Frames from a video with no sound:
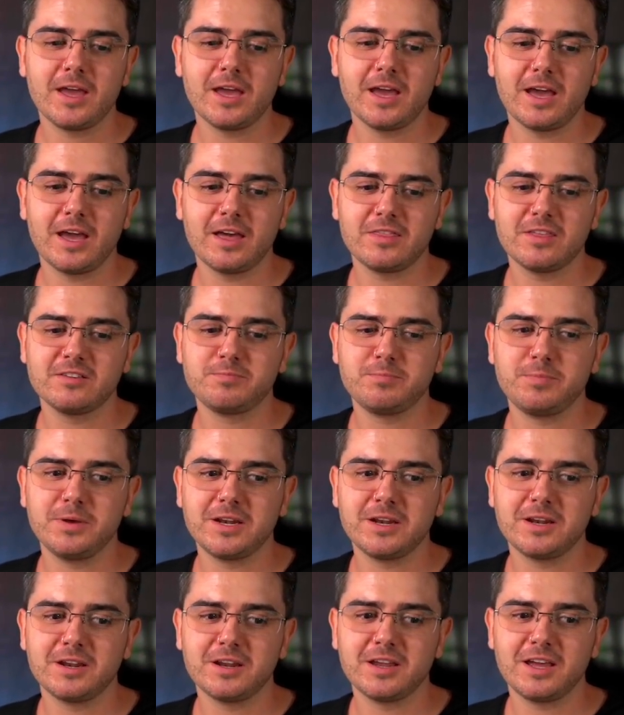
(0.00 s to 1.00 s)
Uh, there have
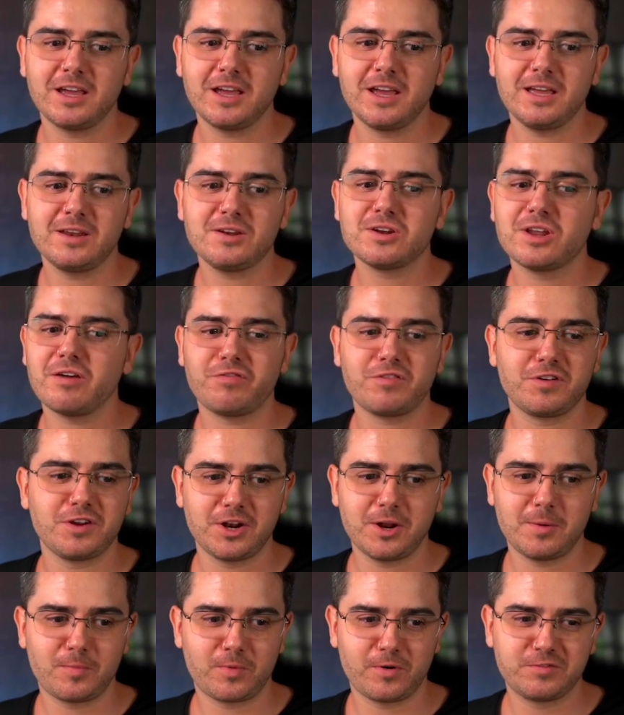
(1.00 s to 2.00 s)
been indefinite
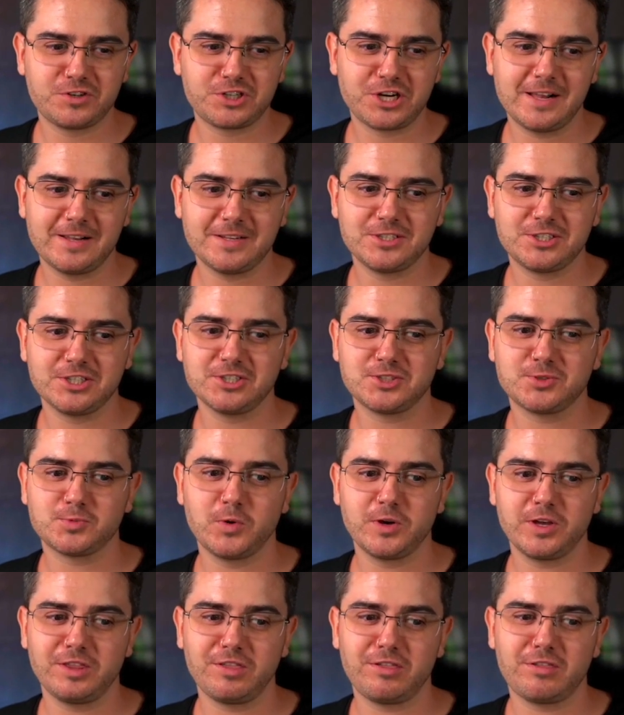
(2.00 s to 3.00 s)
number of challenges
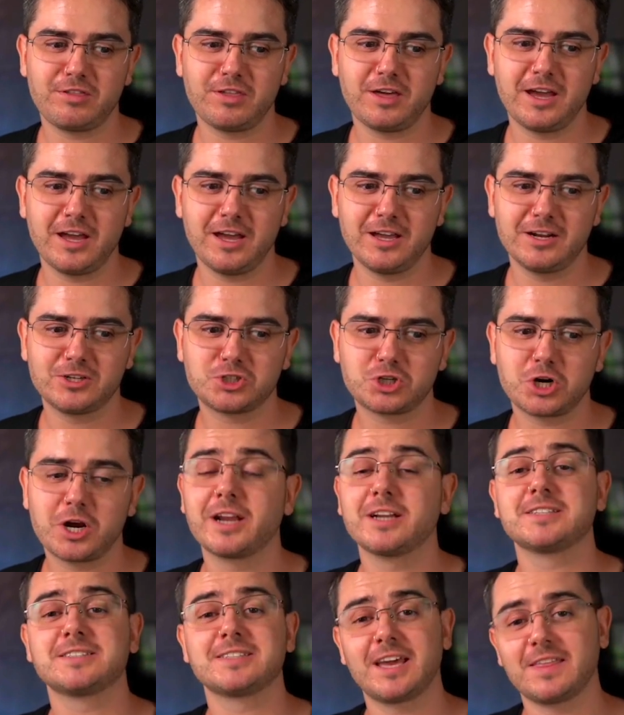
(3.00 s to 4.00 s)
with uh,
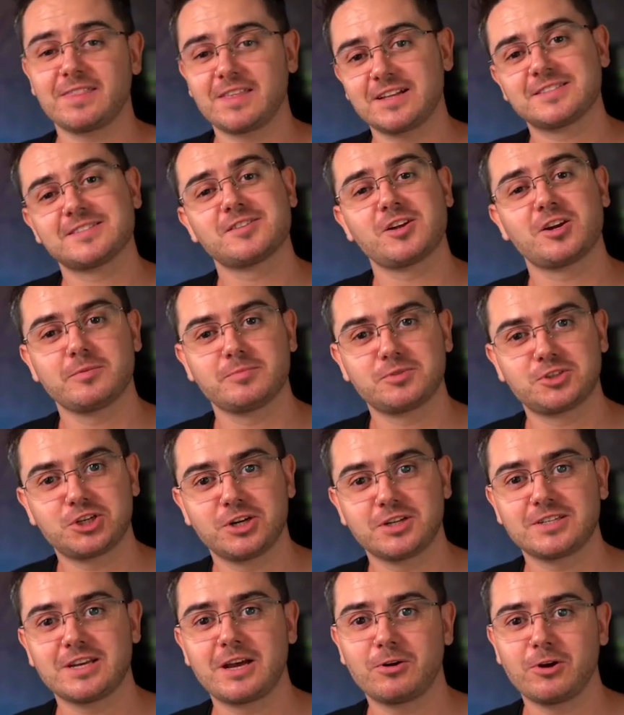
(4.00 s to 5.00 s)
trying to get that startup
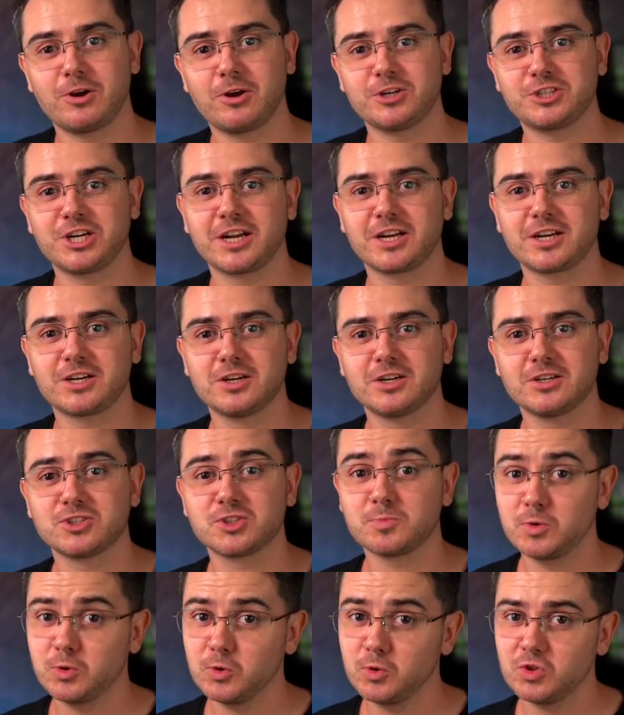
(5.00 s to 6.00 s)
shutdown logic
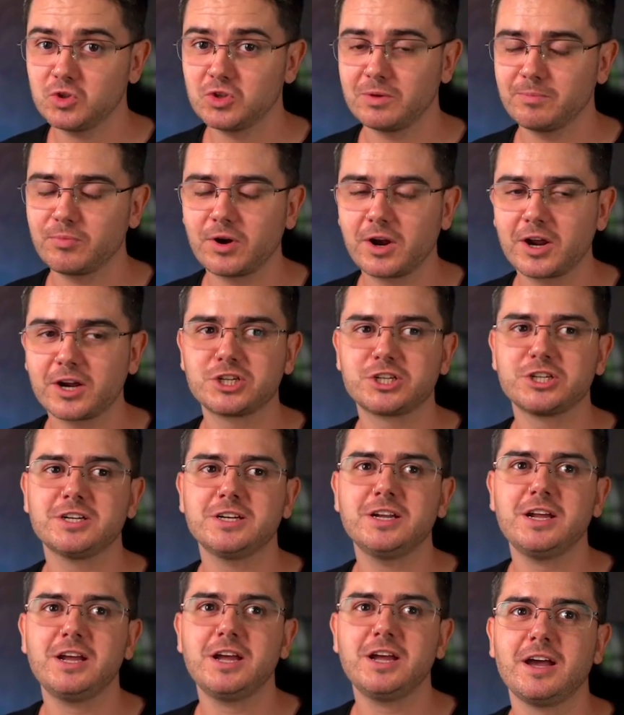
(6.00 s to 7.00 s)
smooth in
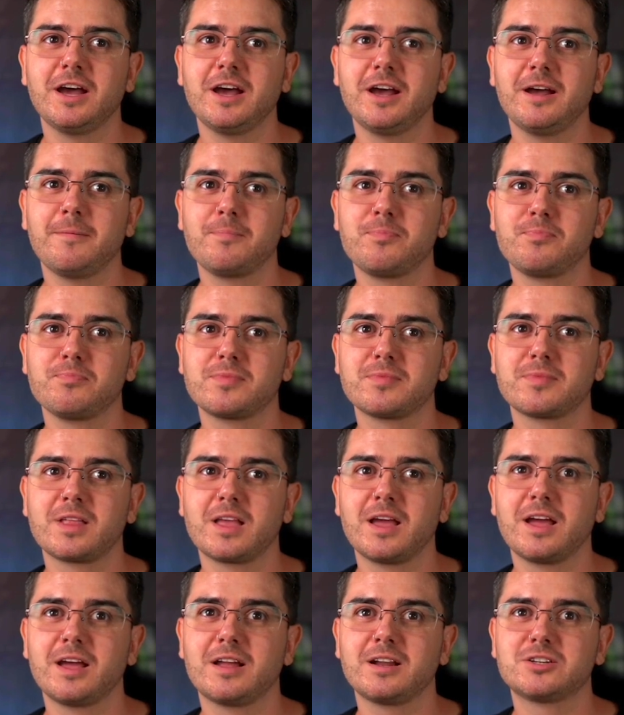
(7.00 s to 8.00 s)
production, um,
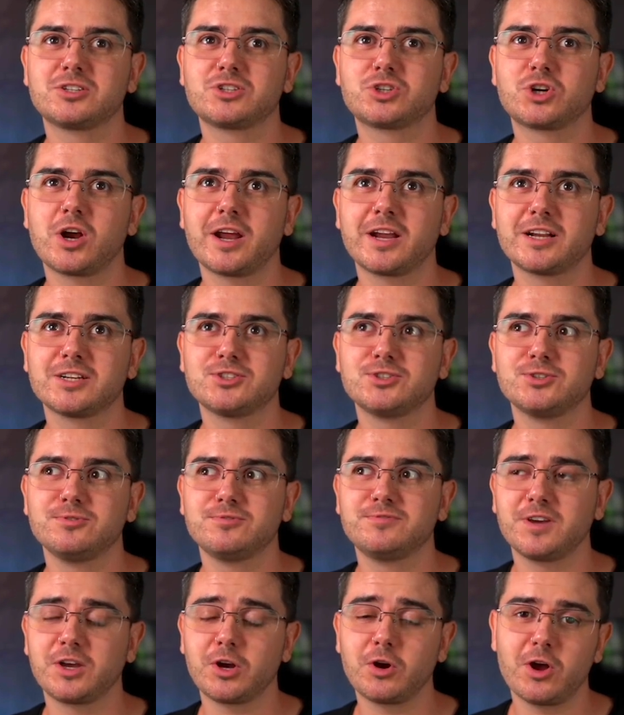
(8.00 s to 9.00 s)
trying to
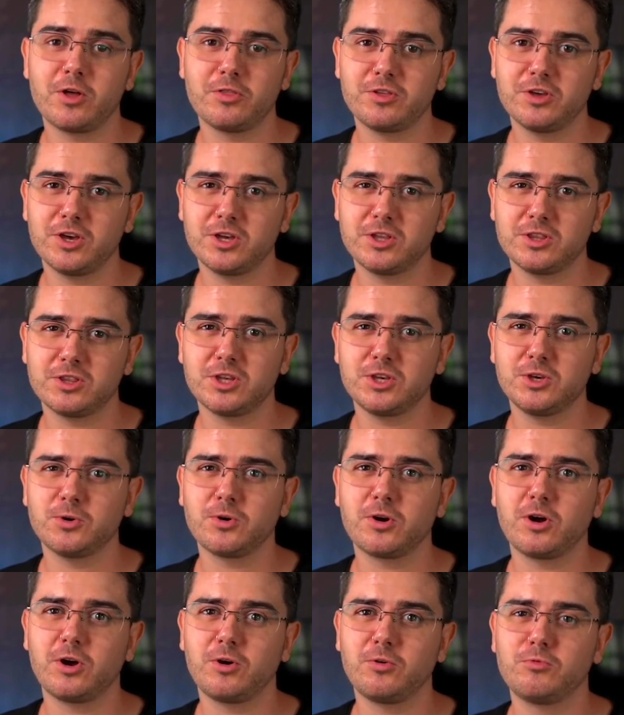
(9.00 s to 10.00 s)
figure out the the
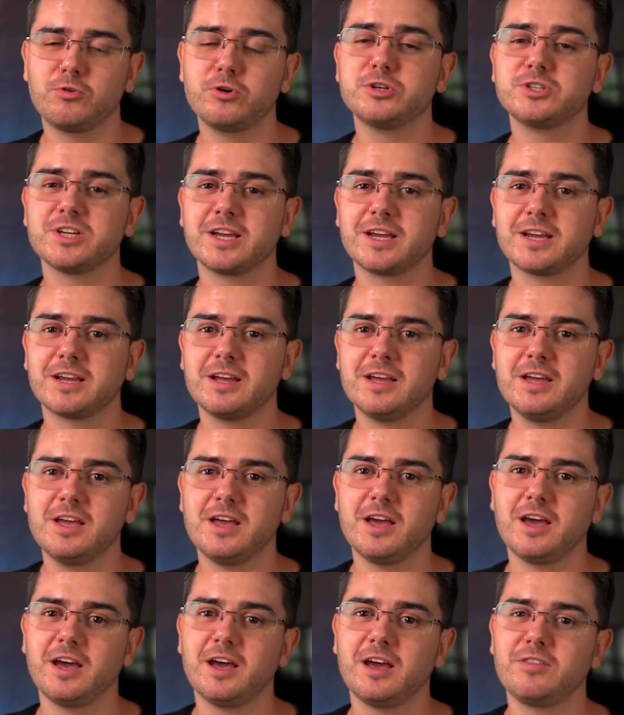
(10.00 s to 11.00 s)
URL routing
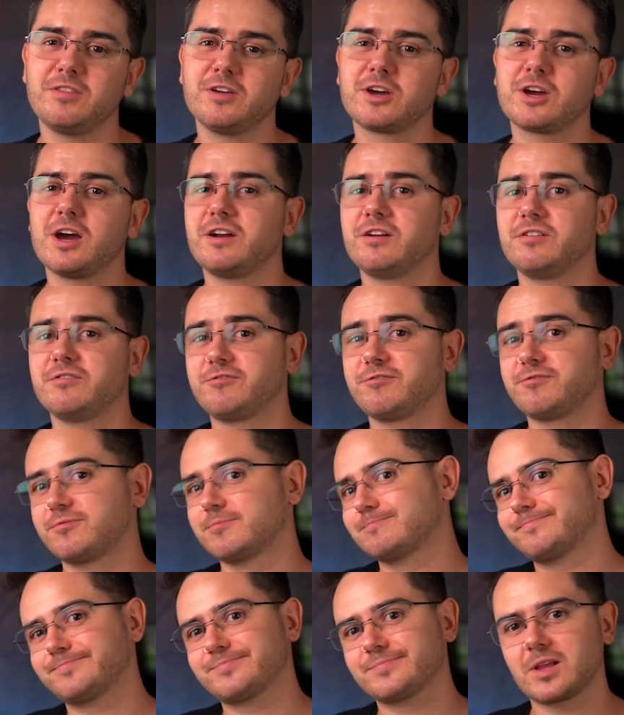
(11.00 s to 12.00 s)
uh, that kind of
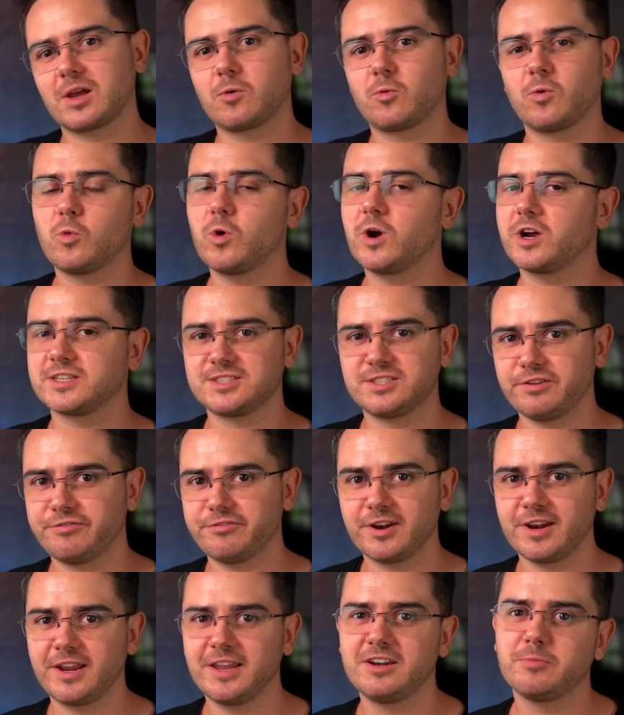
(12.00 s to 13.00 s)
works
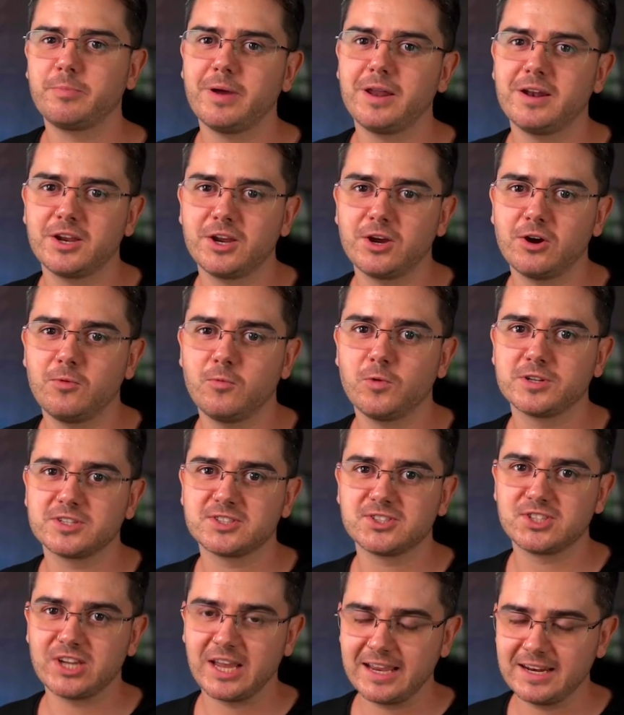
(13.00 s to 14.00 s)
differently depending on what
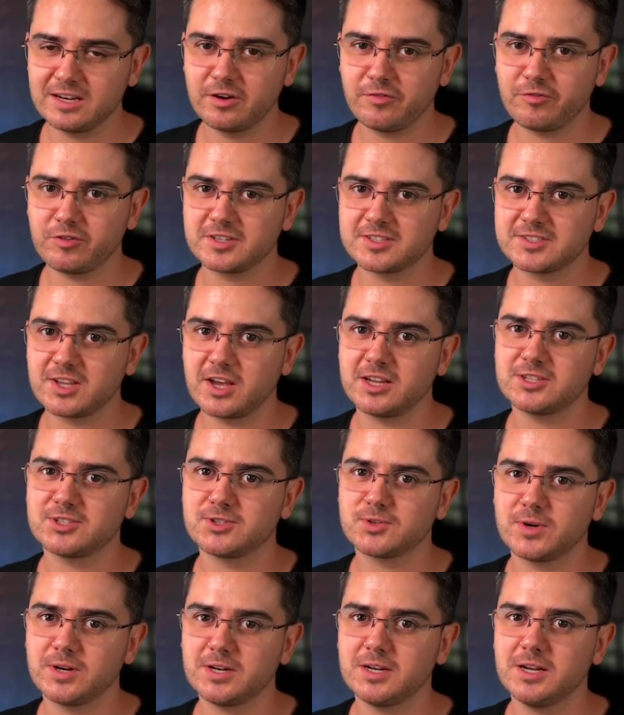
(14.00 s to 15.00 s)
state different
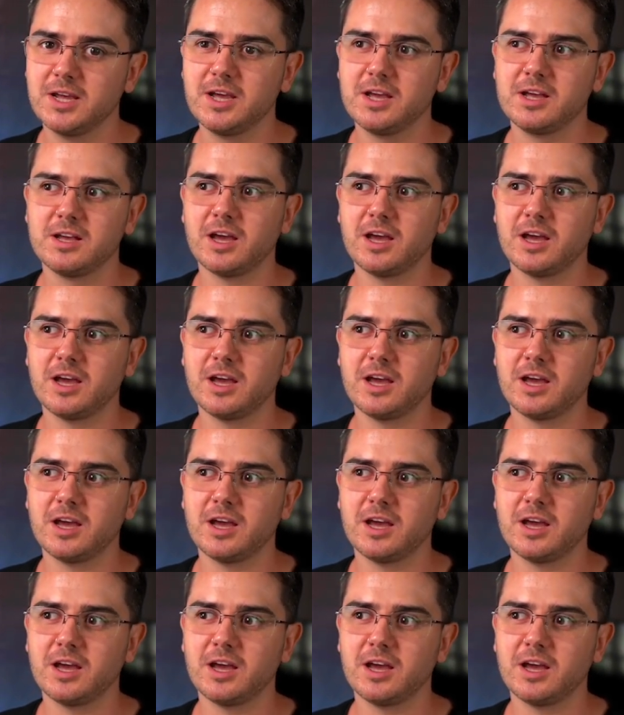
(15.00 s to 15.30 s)
sites are in.